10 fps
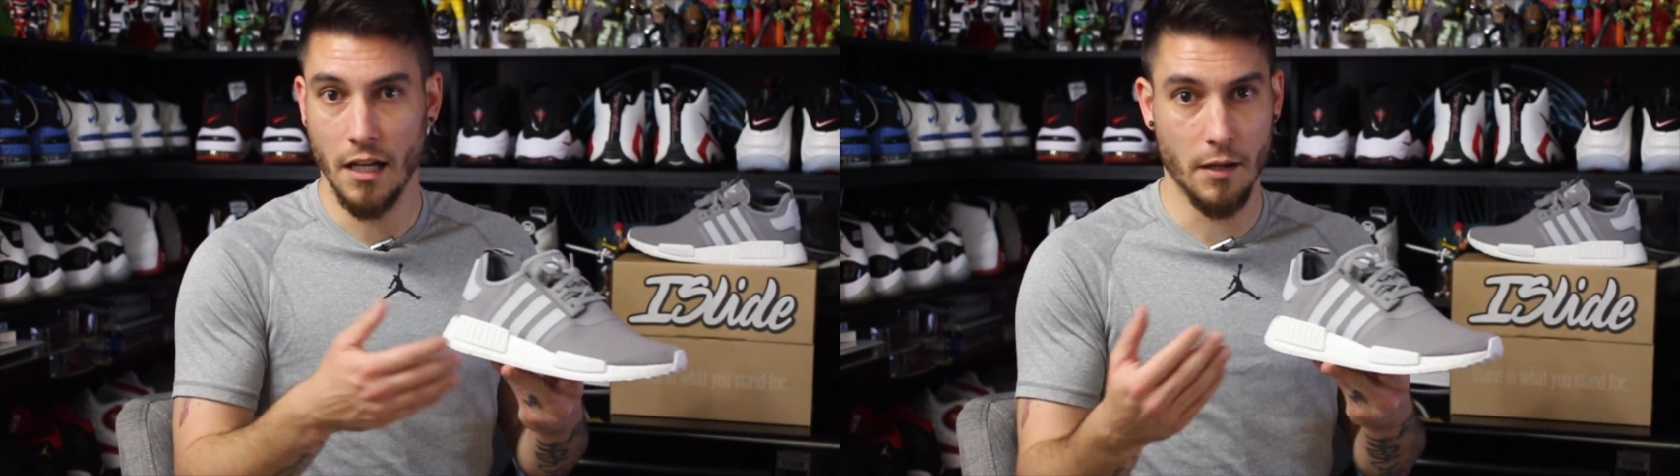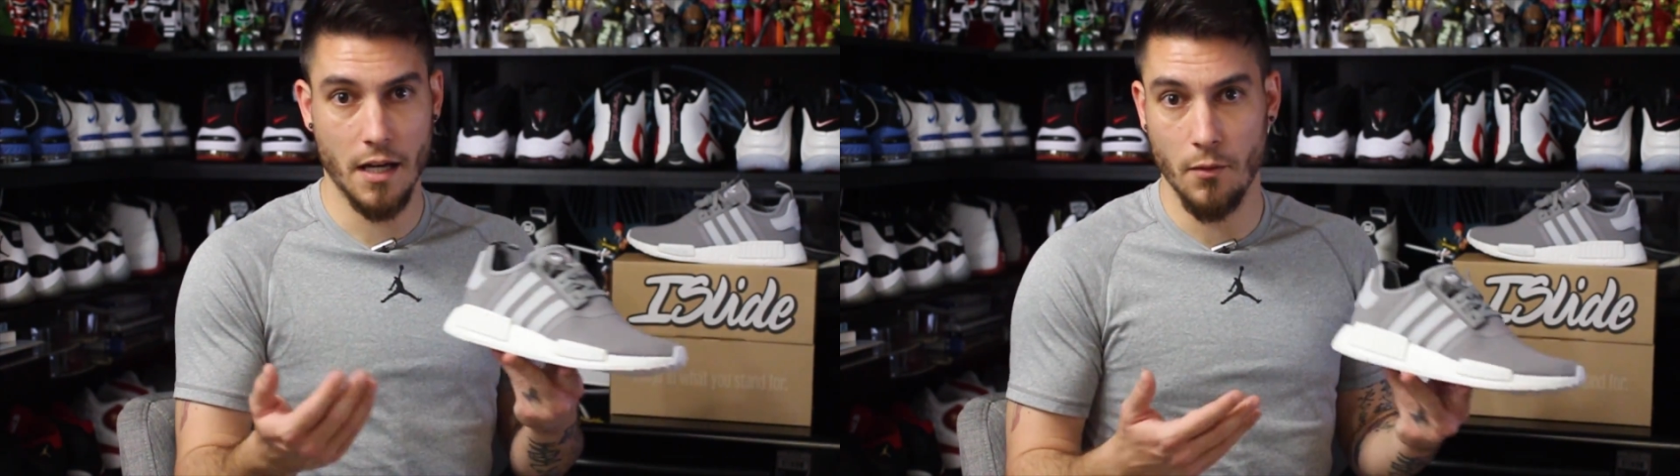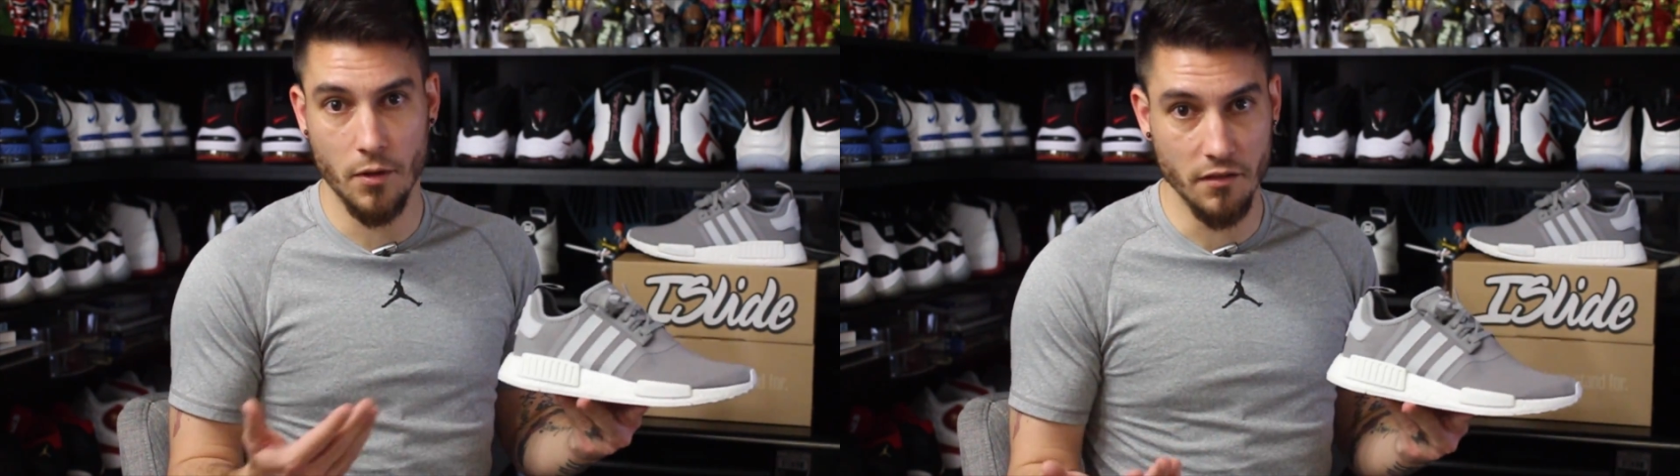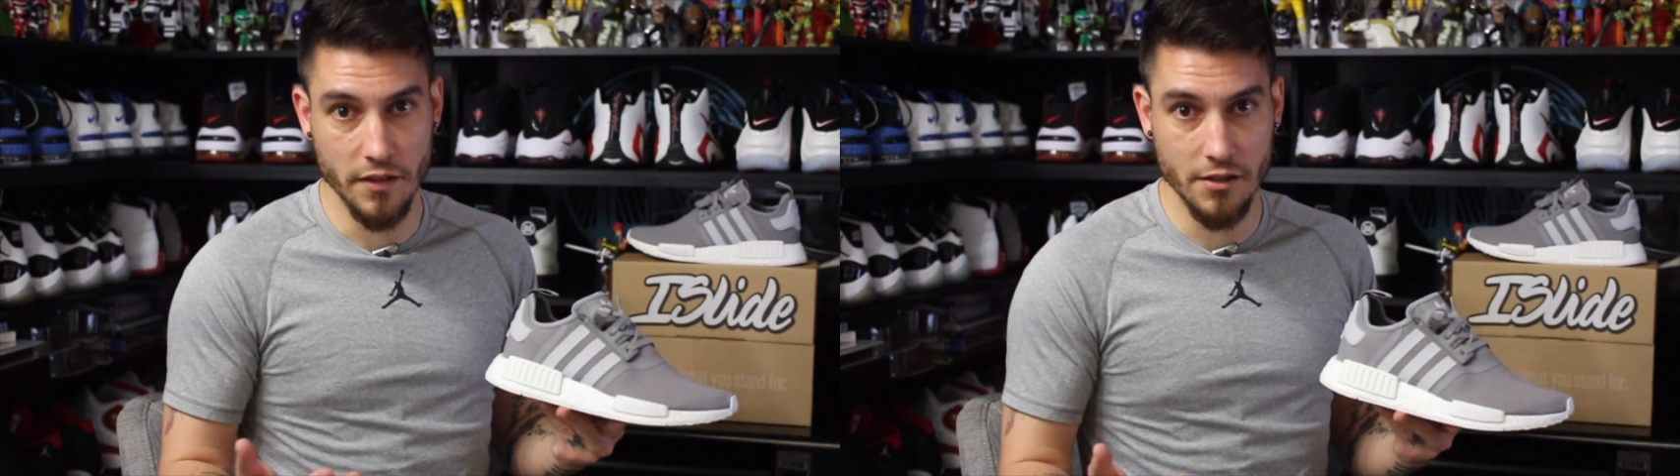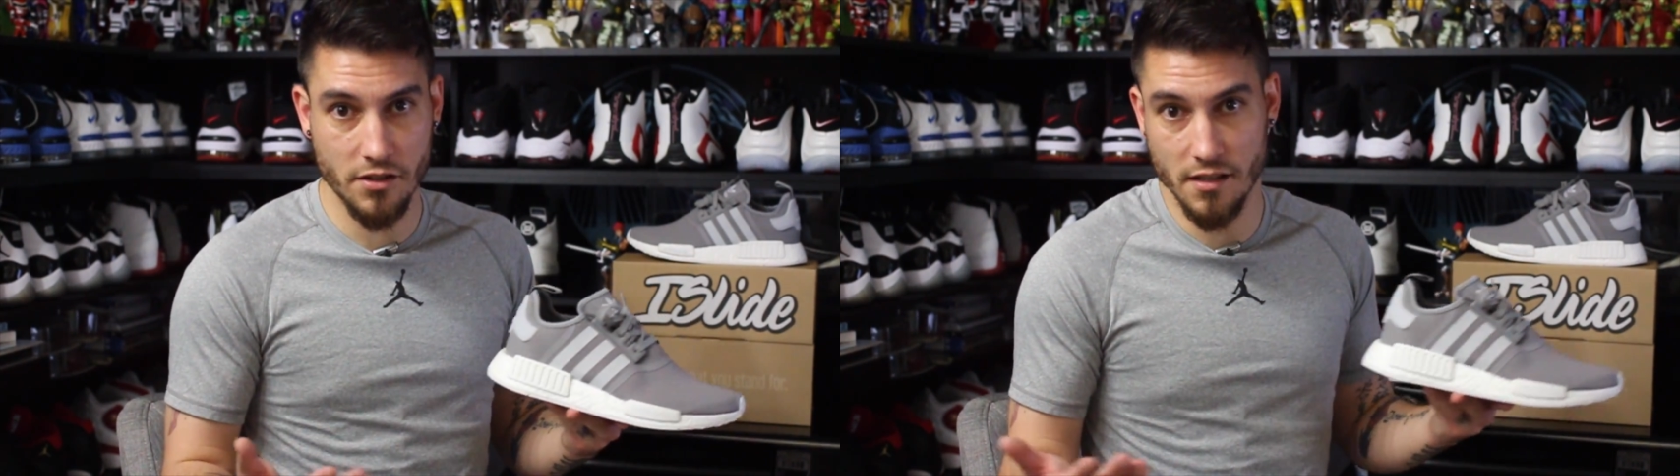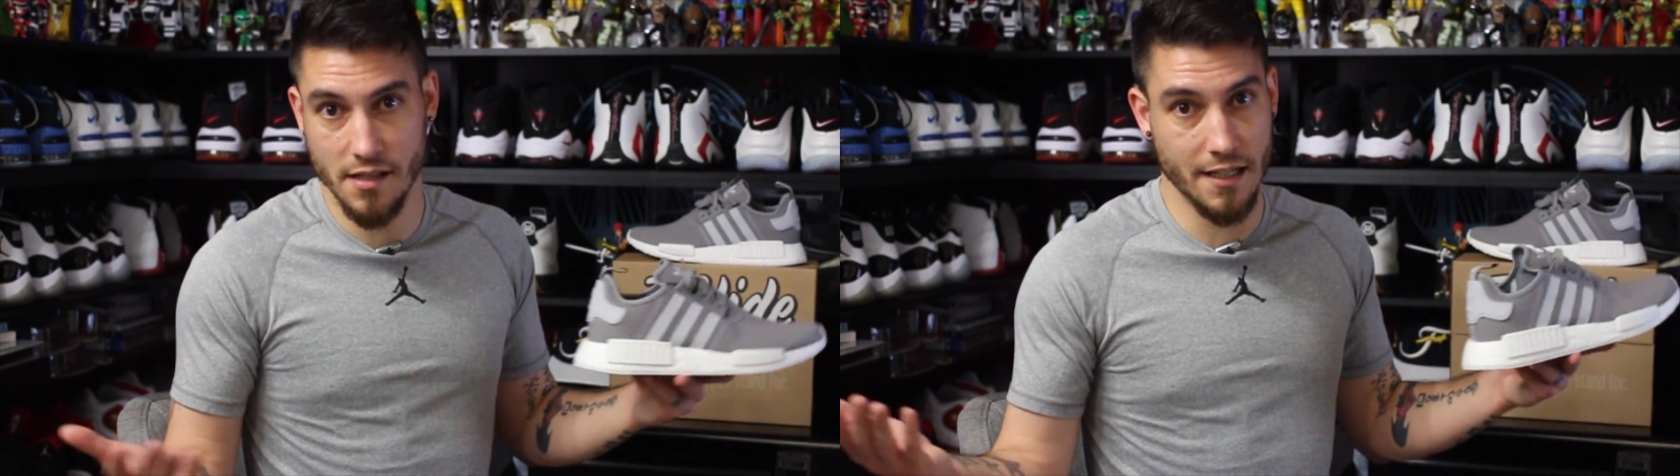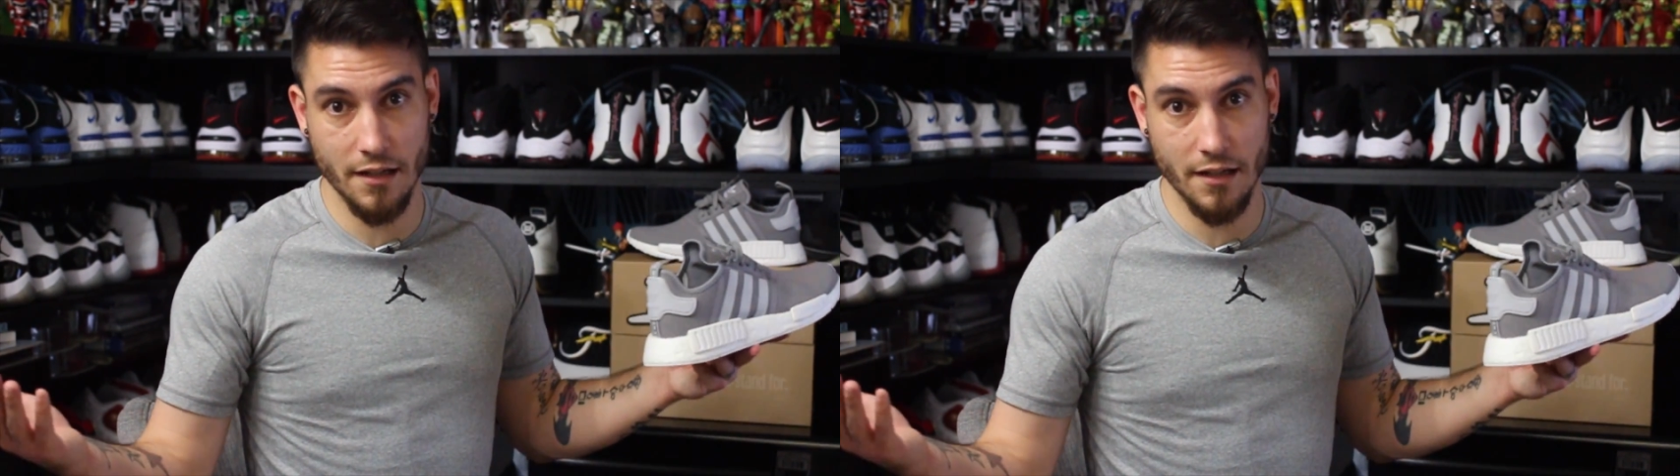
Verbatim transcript: I got one of each because I